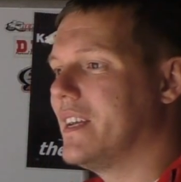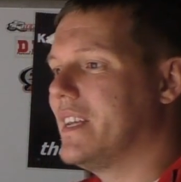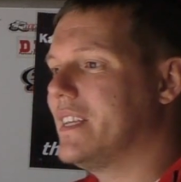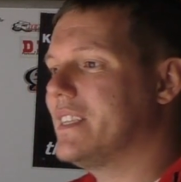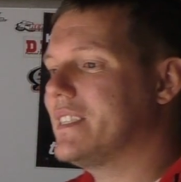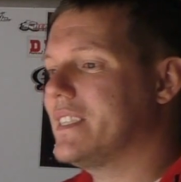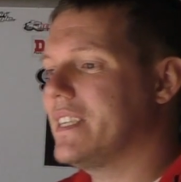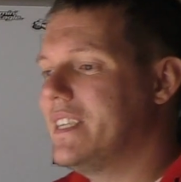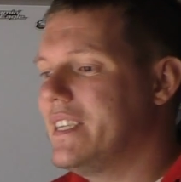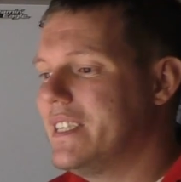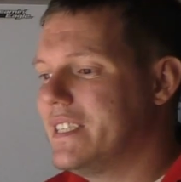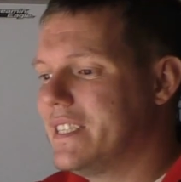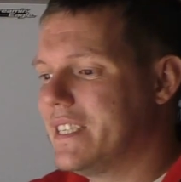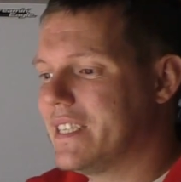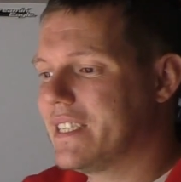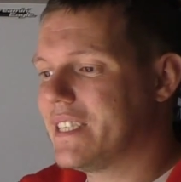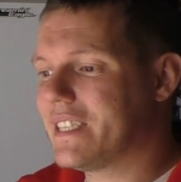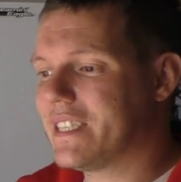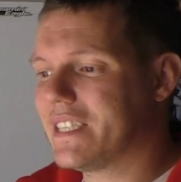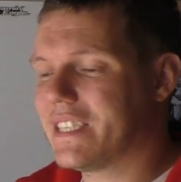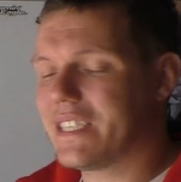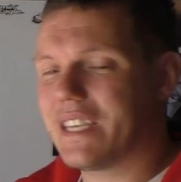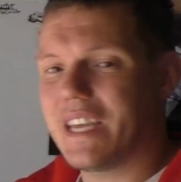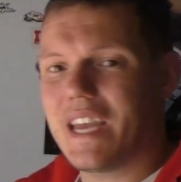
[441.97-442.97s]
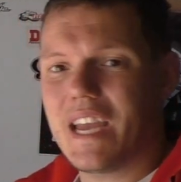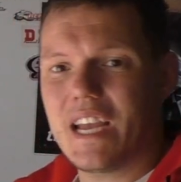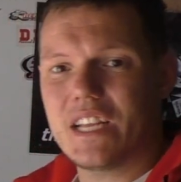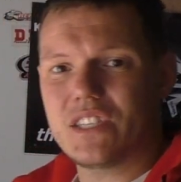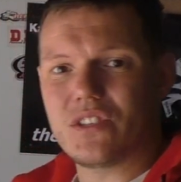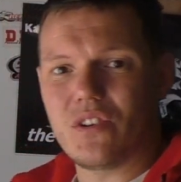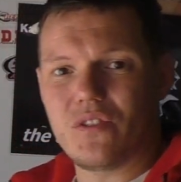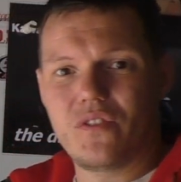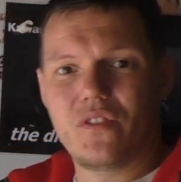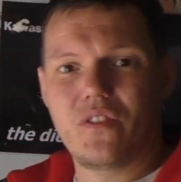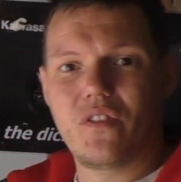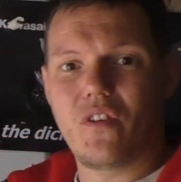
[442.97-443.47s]
it's easier to
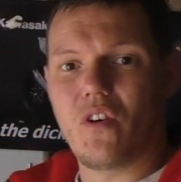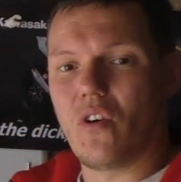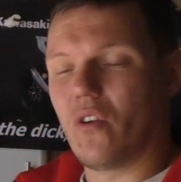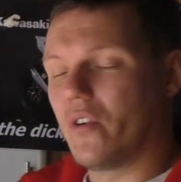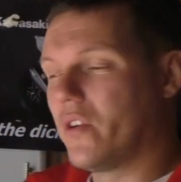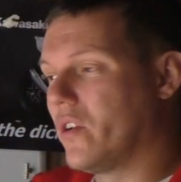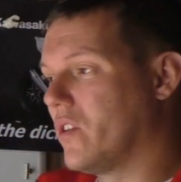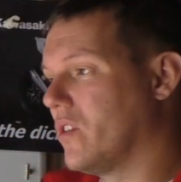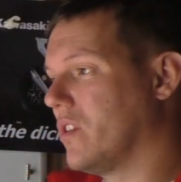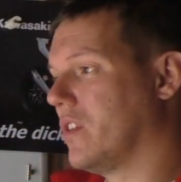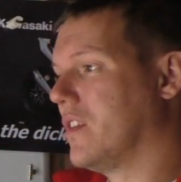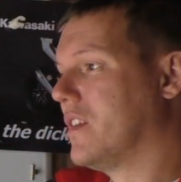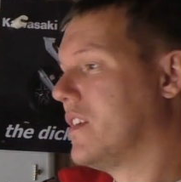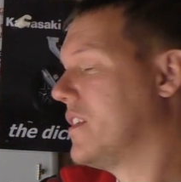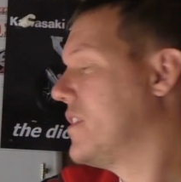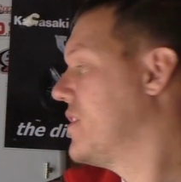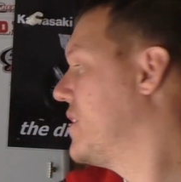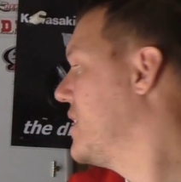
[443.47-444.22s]
skate on oil